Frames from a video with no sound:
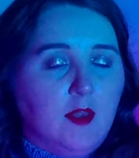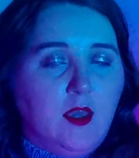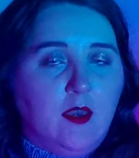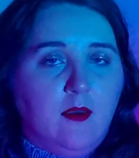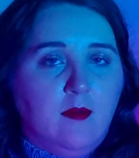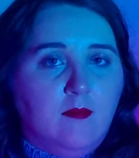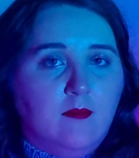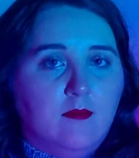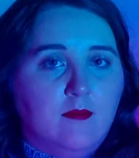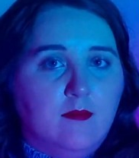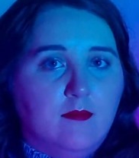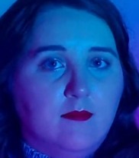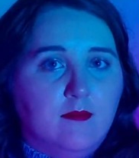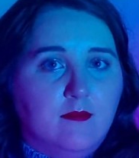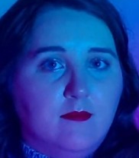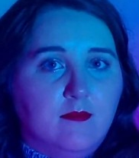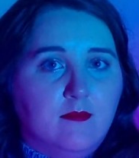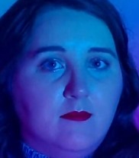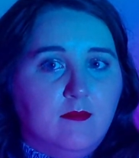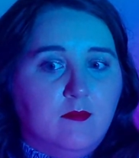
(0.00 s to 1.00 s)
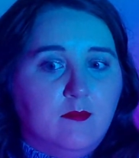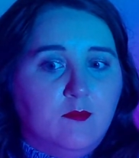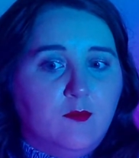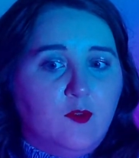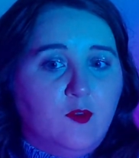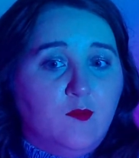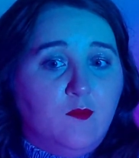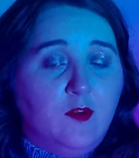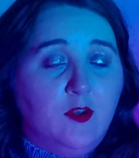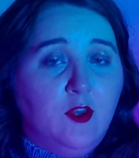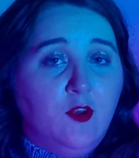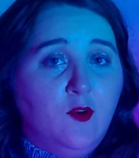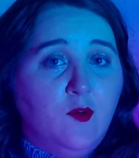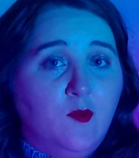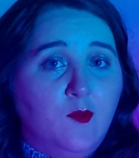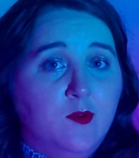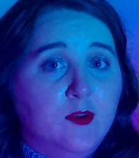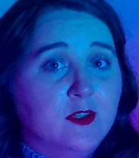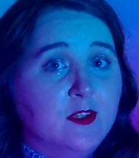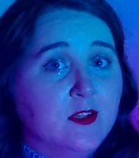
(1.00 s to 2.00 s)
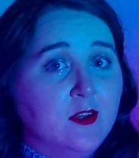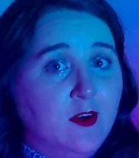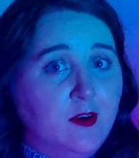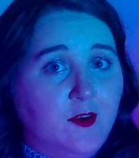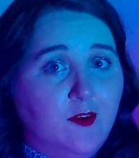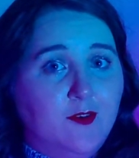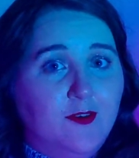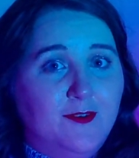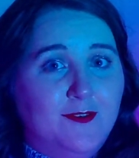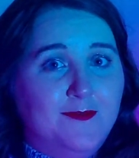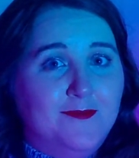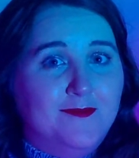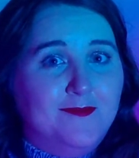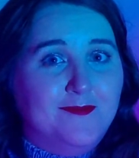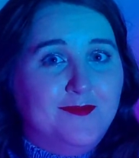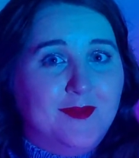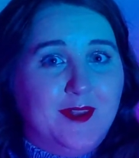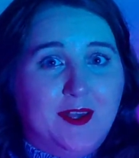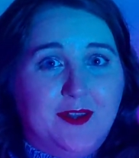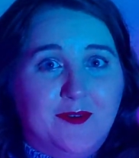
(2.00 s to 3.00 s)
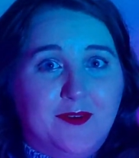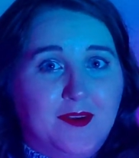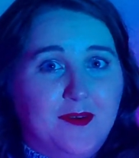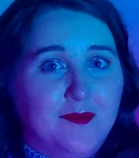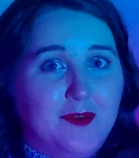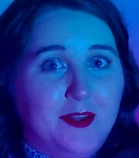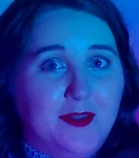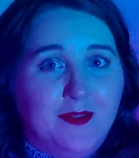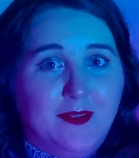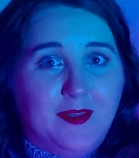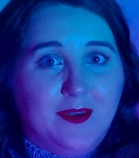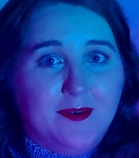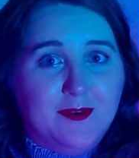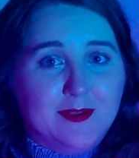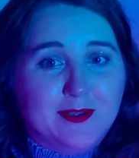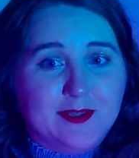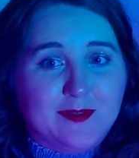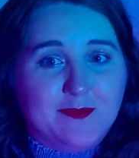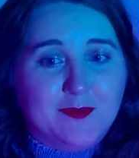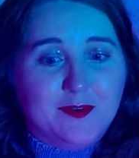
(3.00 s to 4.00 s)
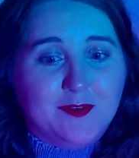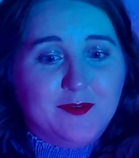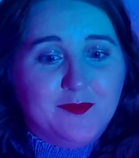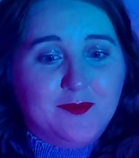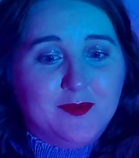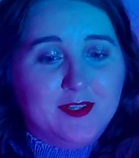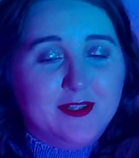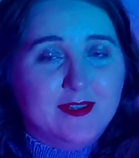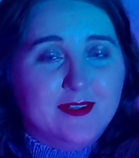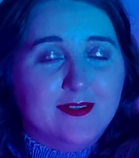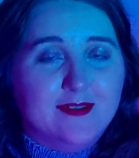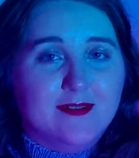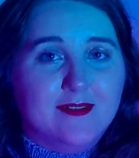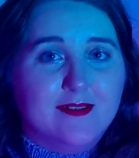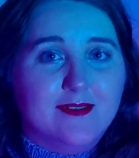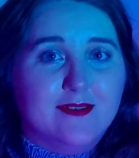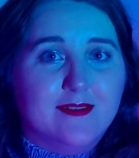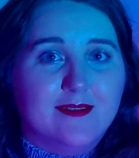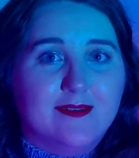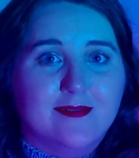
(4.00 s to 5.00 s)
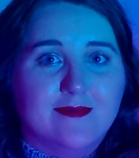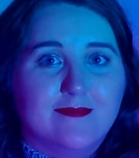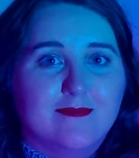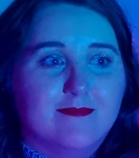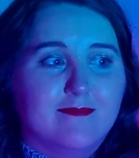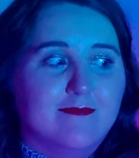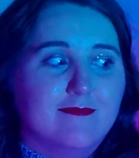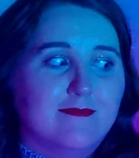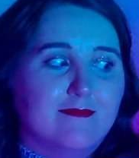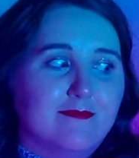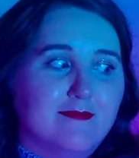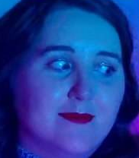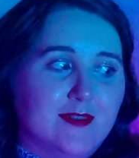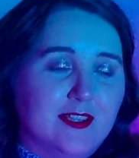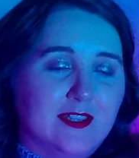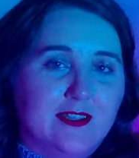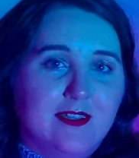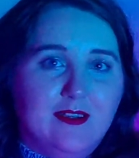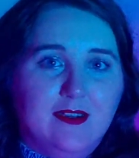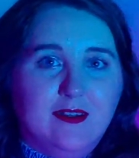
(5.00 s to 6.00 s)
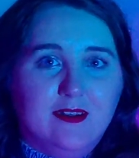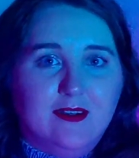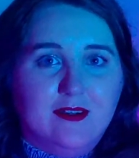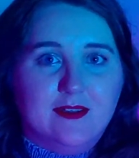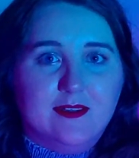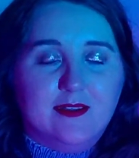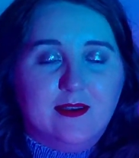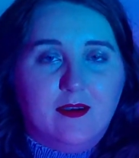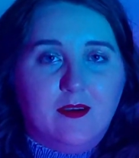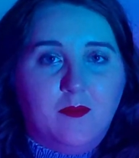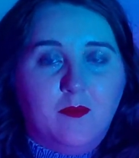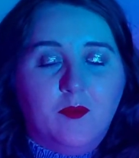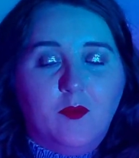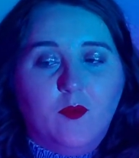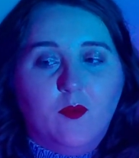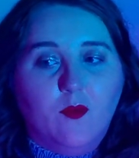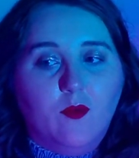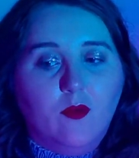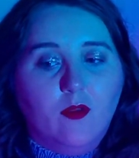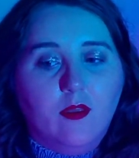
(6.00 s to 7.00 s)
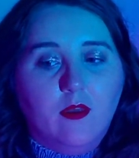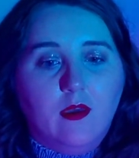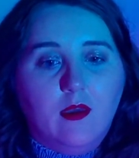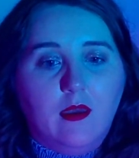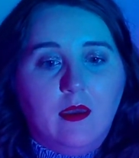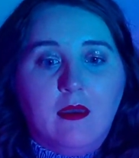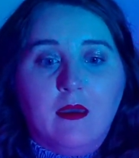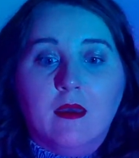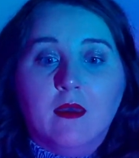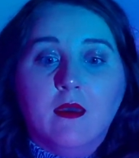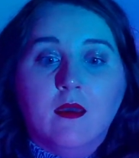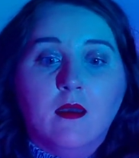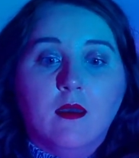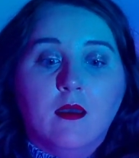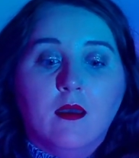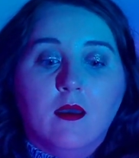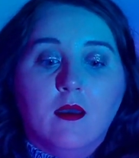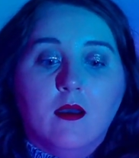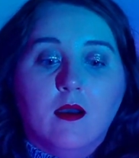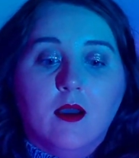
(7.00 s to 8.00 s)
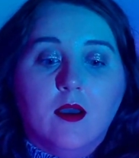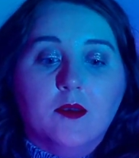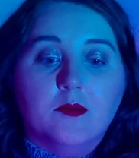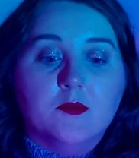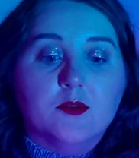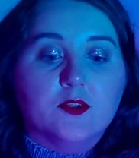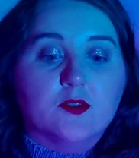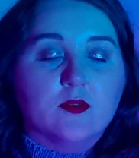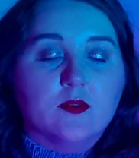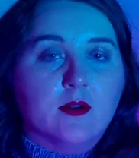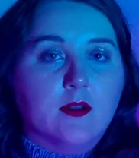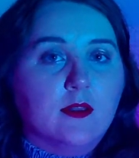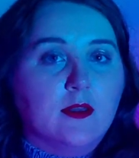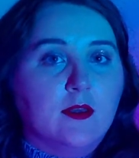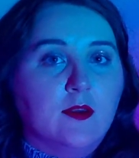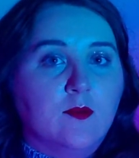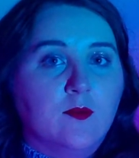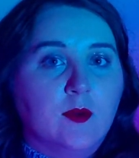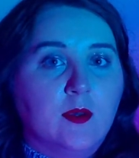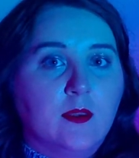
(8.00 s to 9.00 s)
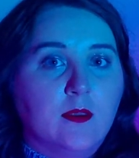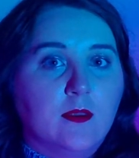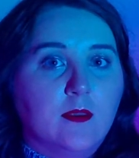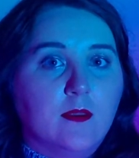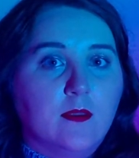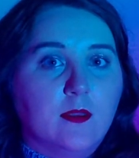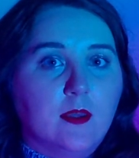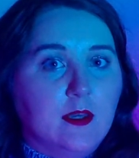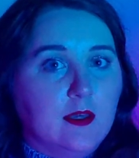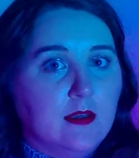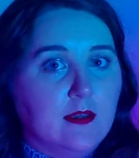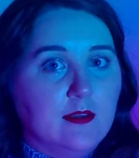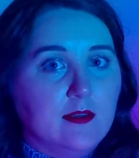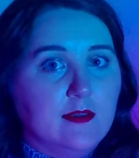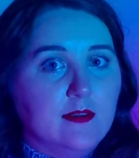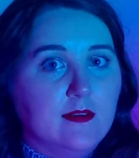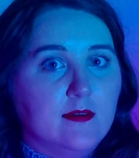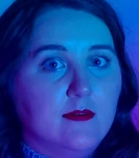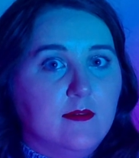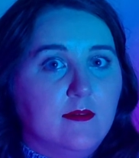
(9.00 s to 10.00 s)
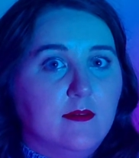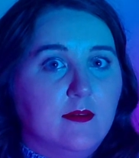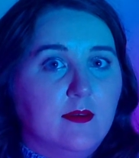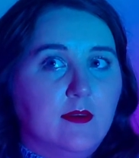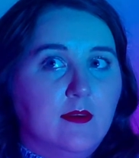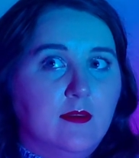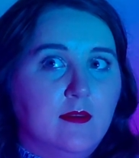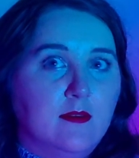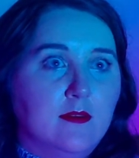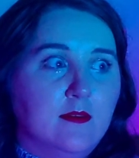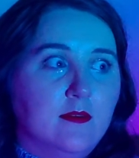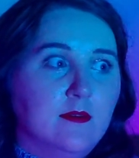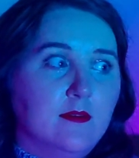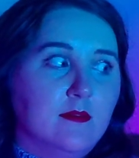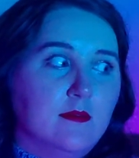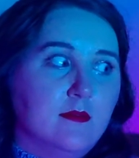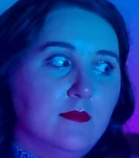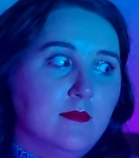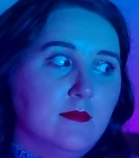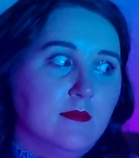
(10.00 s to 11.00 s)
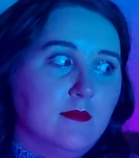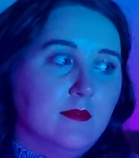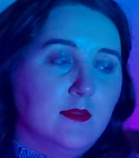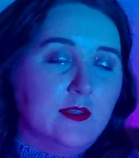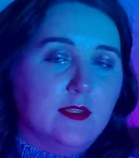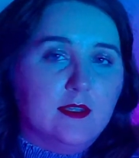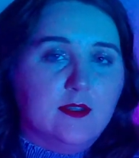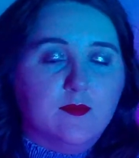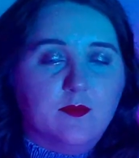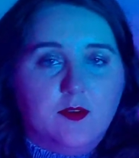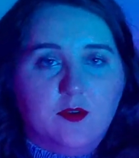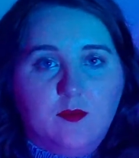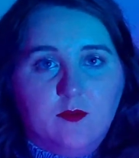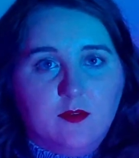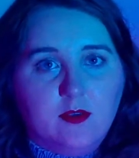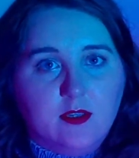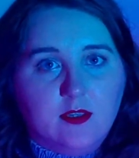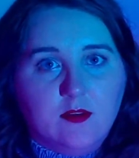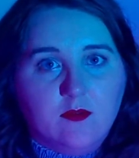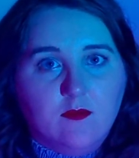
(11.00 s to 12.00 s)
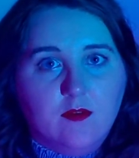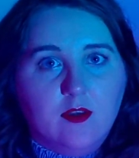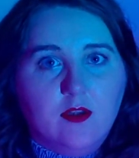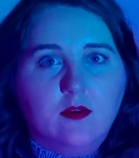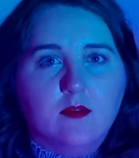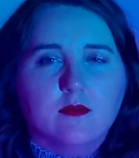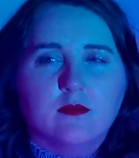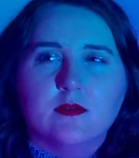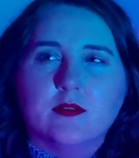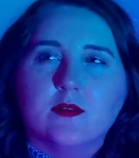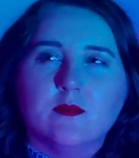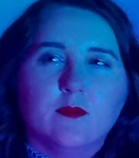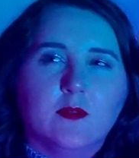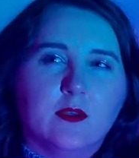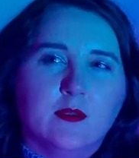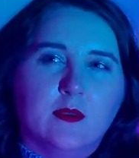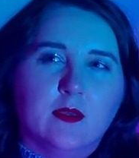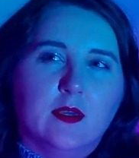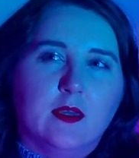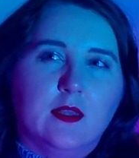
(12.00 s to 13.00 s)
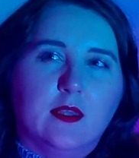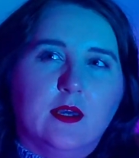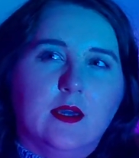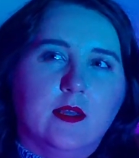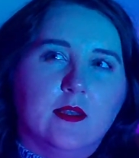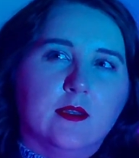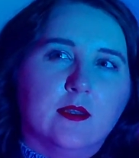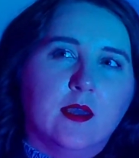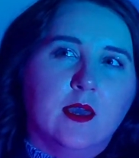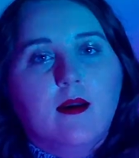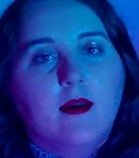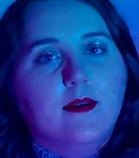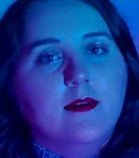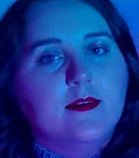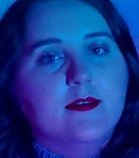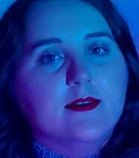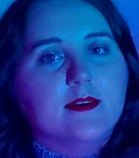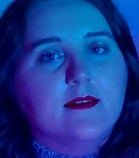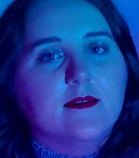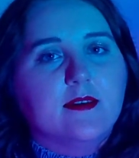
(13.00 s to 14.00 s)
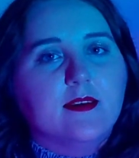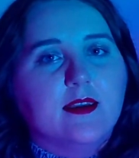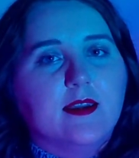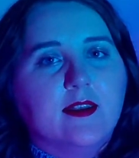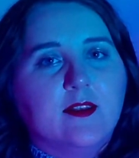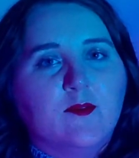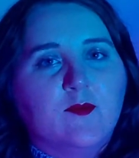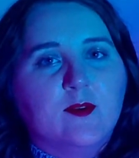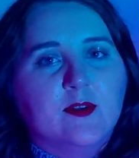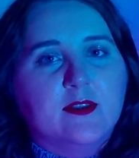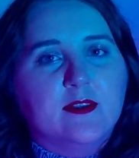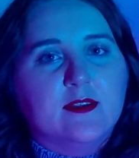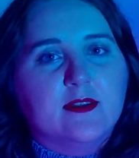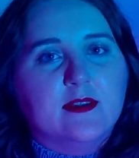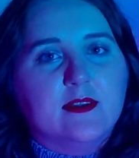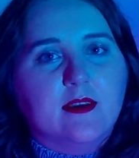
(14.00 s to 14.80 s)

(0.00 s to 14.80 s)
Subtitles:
hey, the video was not good. I don't have anything else filmed. See you next time. Or like, I'm struggling with this and this is why you won't see a video. Something like that. And it's not like anyone's